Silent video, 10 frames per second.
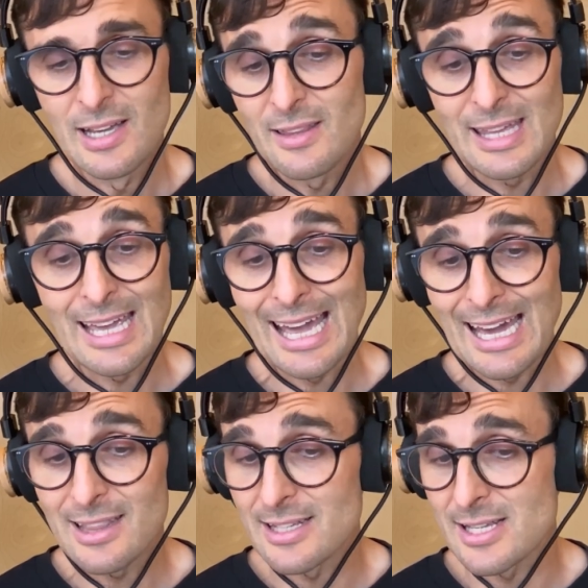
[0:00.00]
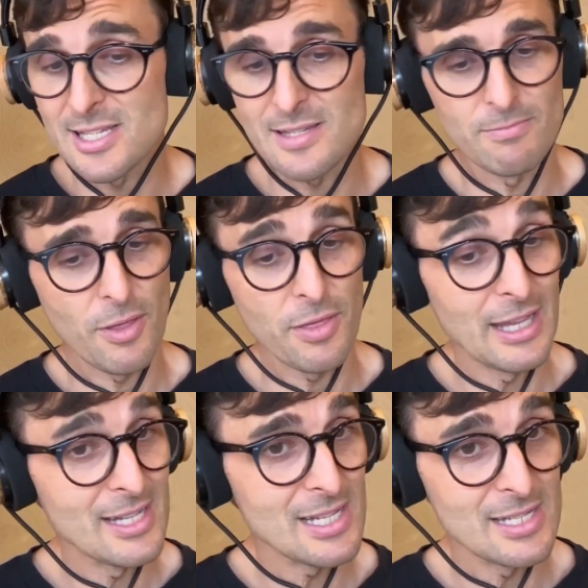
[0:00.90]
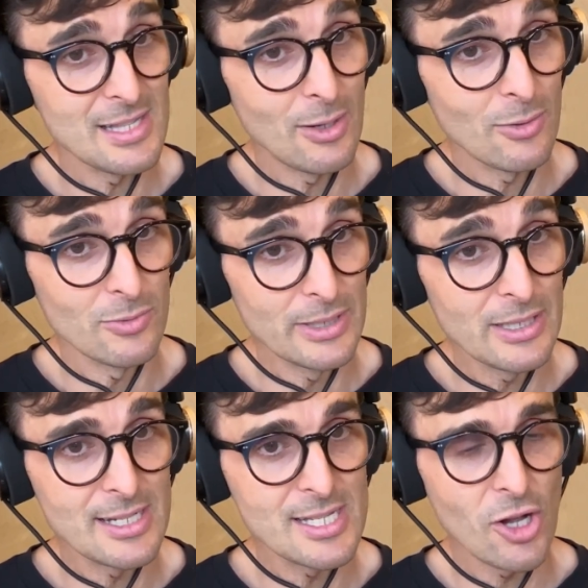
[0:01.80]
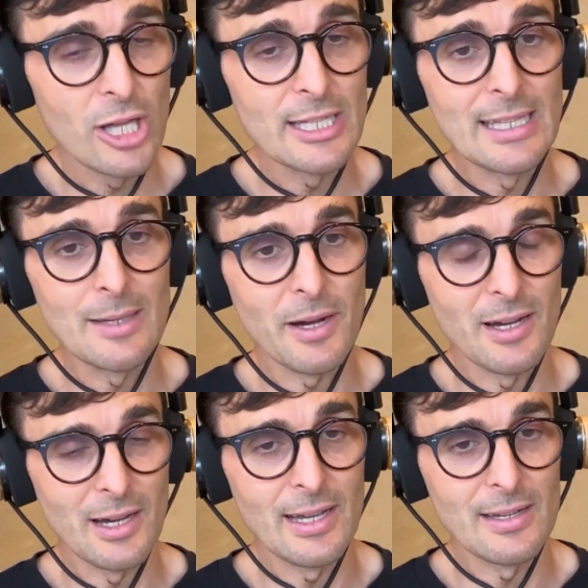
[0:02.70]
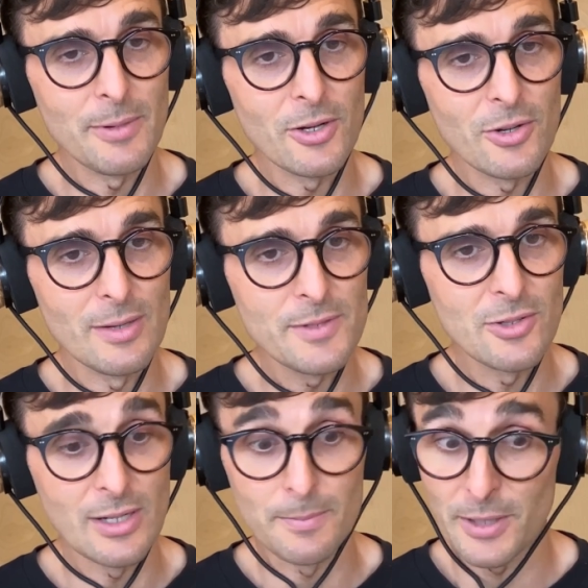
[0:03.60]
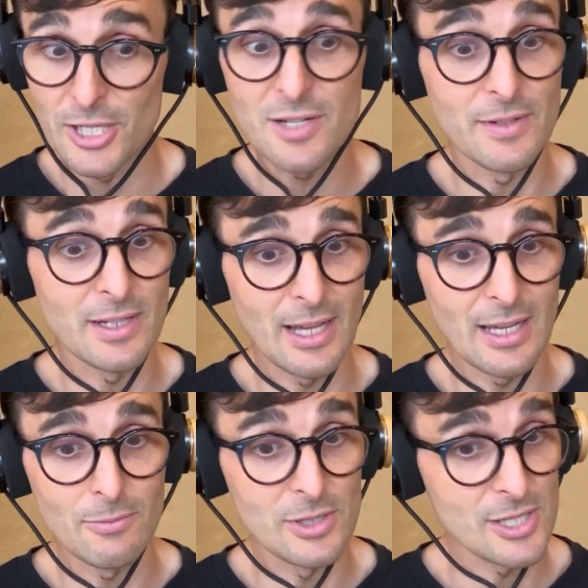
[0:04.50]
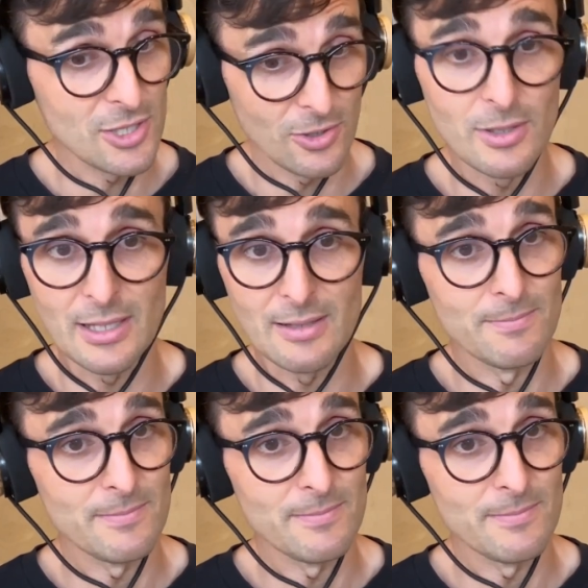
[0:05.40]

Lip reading: They had this thesis they were really solidly behind about crypto, and a bunch of it was totally